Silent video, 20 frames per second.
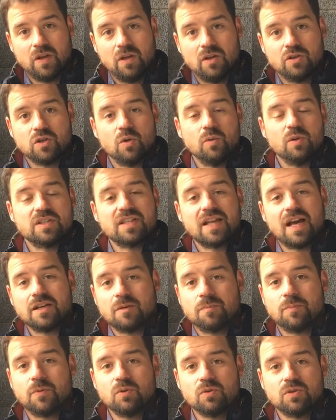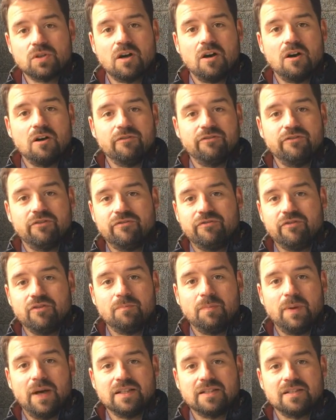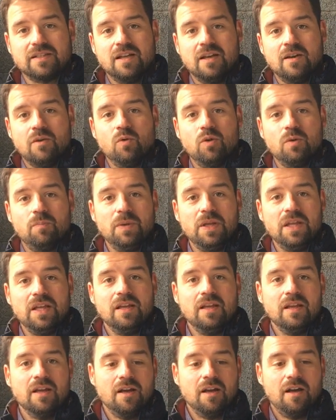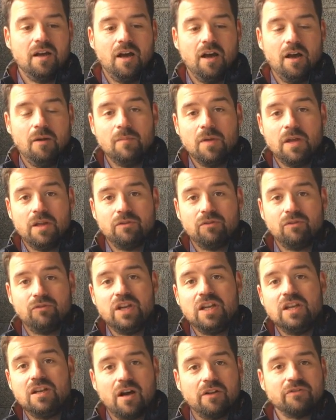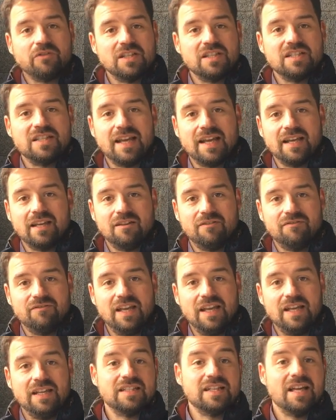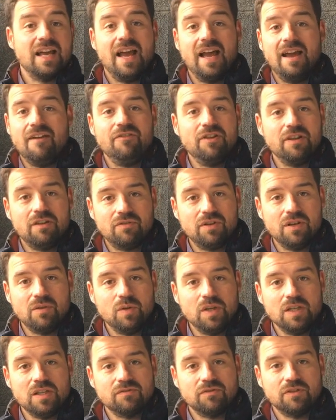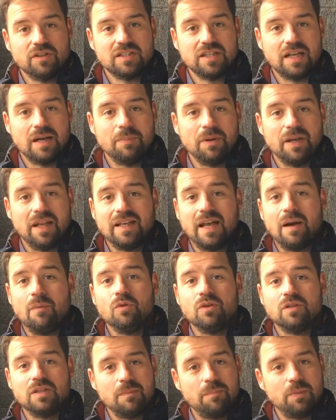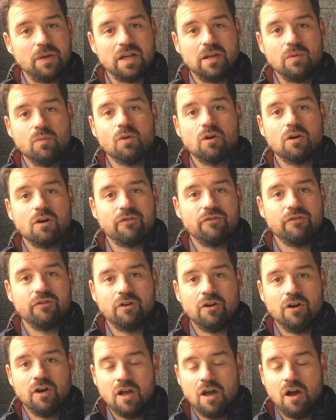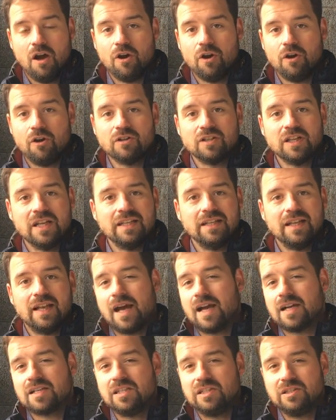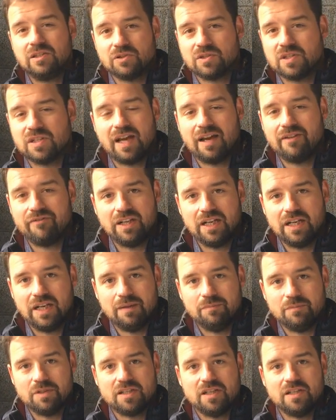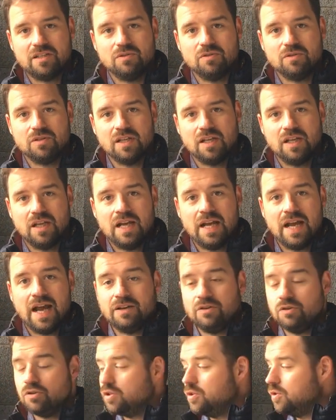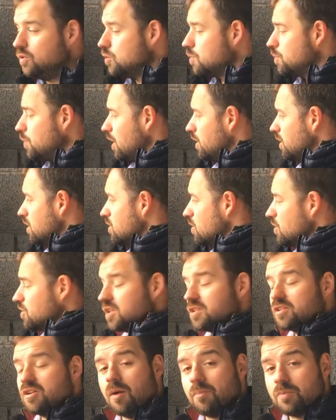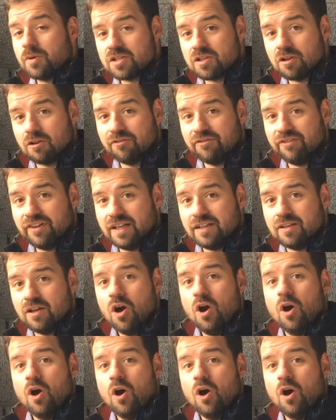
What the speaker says: So a standard protocol for footbaths would be 3 non-consecutive days every 3 weeks, for example, and that would typically work for a herd that actually doesn't have any lameness issues. And you could use products such as copper sulfate,